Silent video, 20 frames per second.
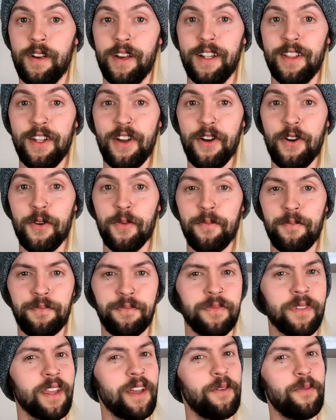Hello,
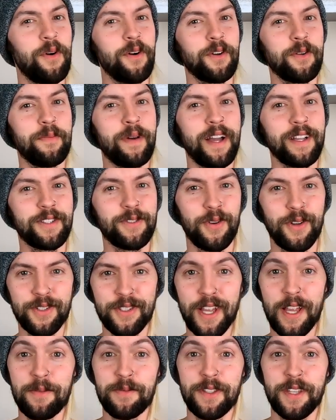and welcome back to our
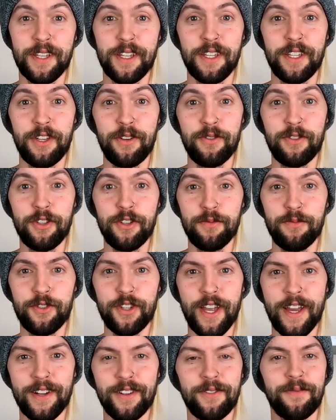Time's Ticking YouTube
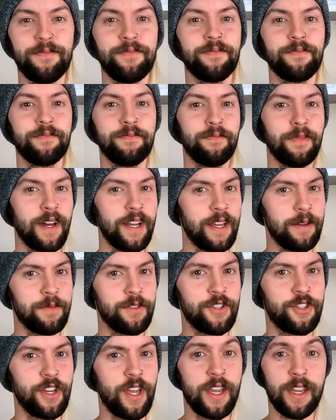channel. My name
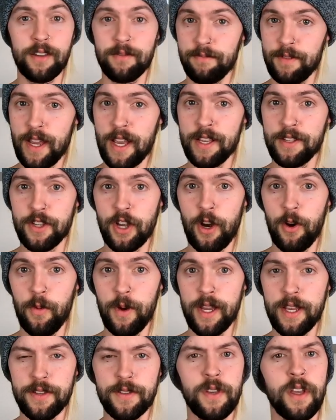is Jake, as
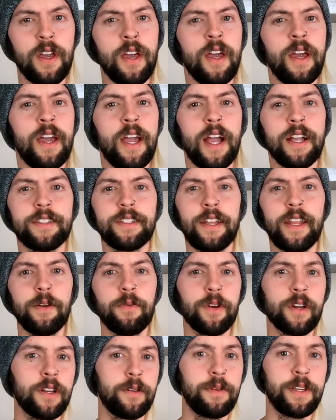always, and today
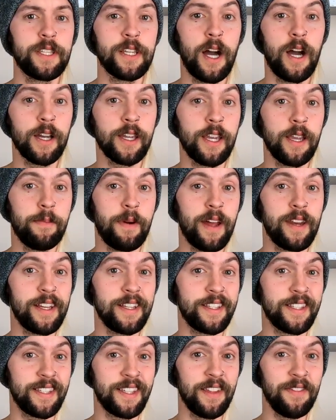we're going to be talking about a
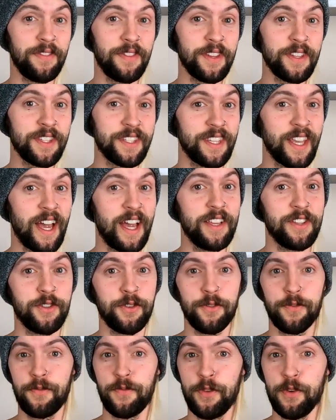
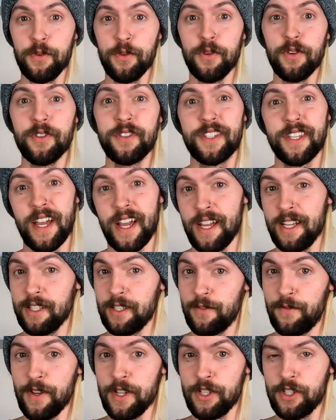synthesizer-fueled
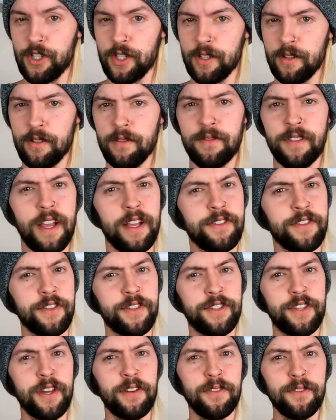science fiction that has a
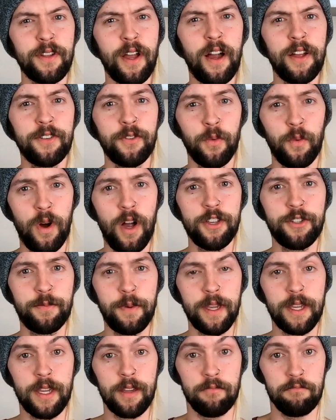subtle nod to
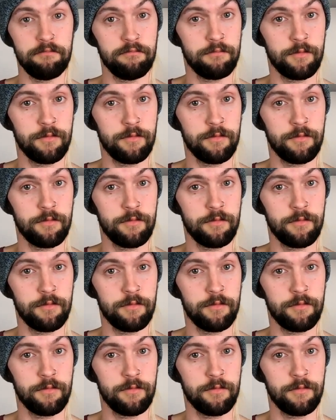watchmaking.